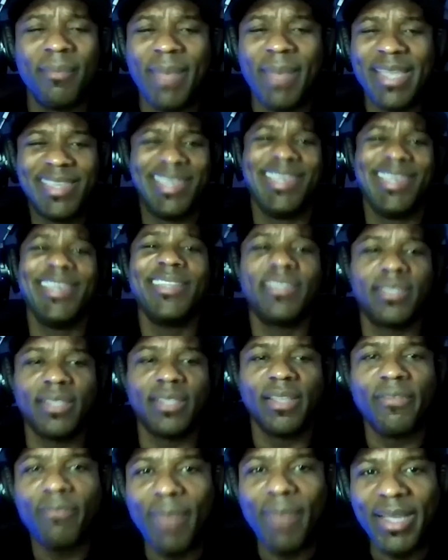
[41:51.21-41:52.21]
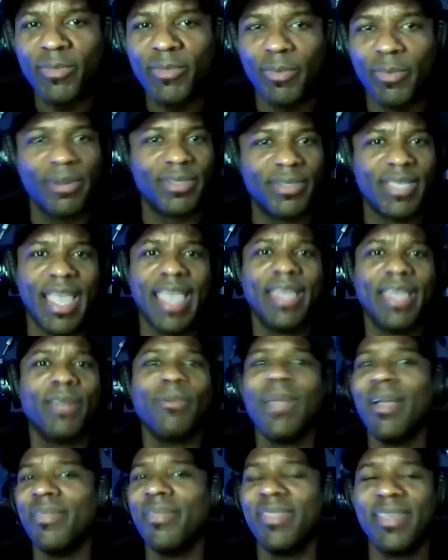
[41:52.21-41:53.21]
My kids lift my spirits hanging
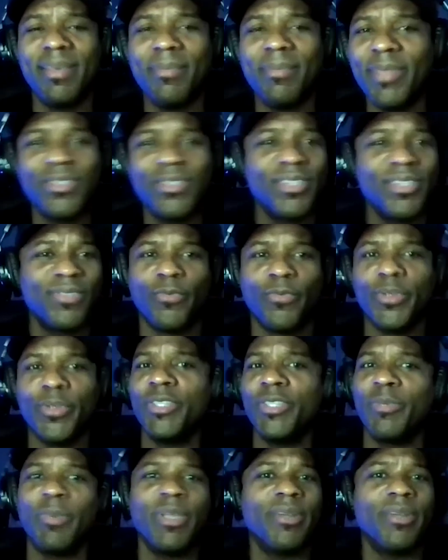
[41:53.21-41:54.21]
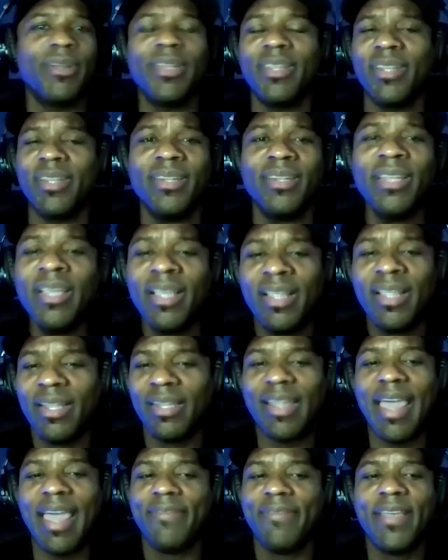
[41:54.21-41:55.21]
around them. They're just free spirited, and
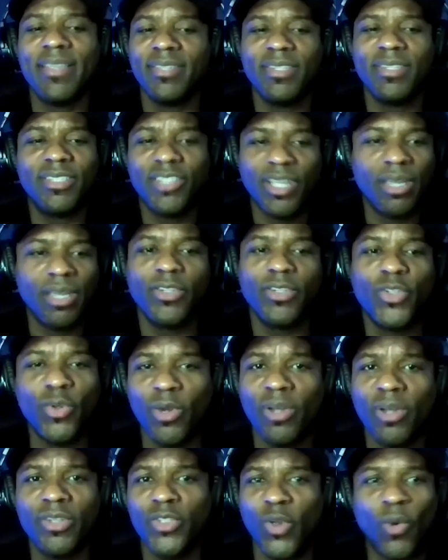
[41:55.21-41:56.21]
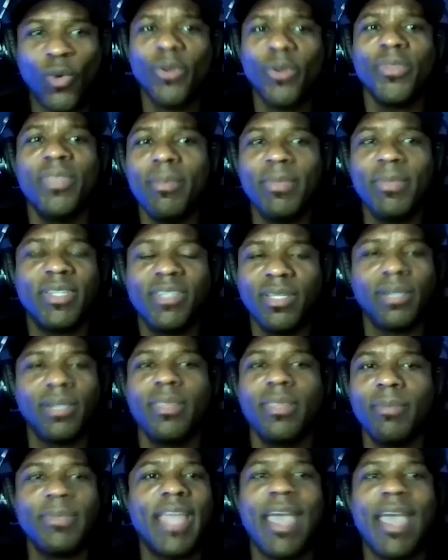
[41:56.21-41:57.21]
life hasn't torn them and took
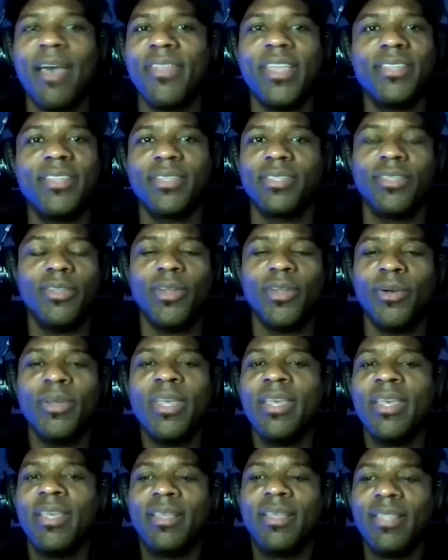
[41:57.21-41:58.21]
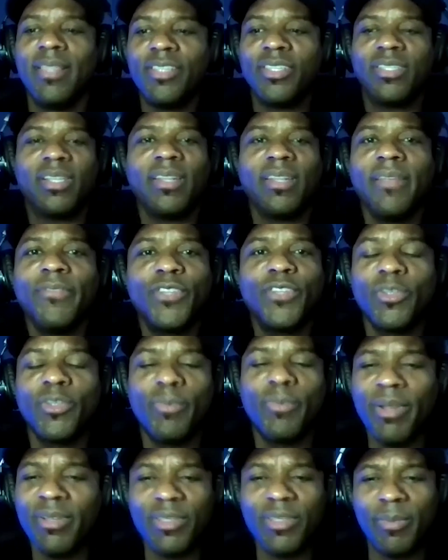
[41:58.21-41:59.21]
them down. They just lift your
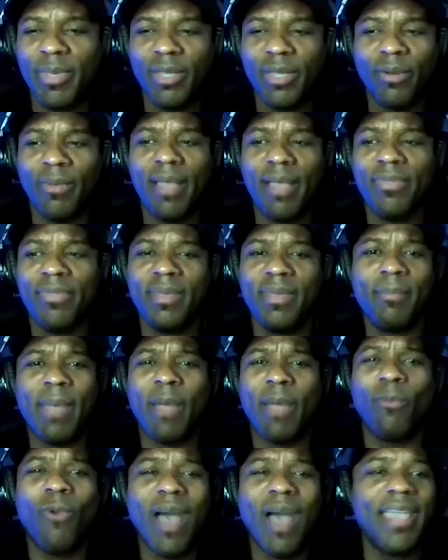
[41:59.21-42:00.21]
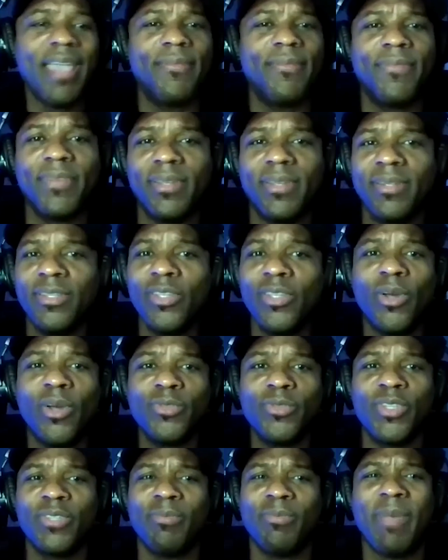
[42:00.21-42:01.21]
spirits being around them. My wife, and
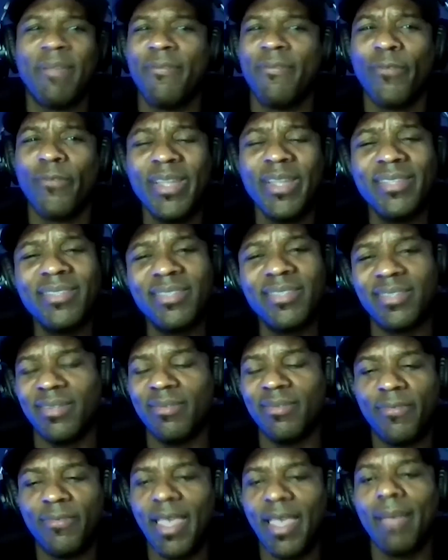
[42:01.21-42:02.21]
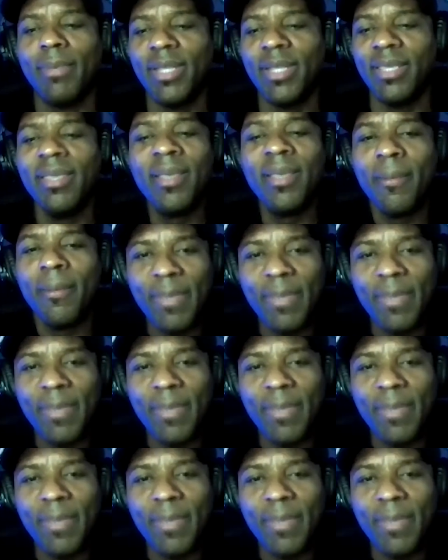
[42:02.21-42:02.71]
just my friends and family.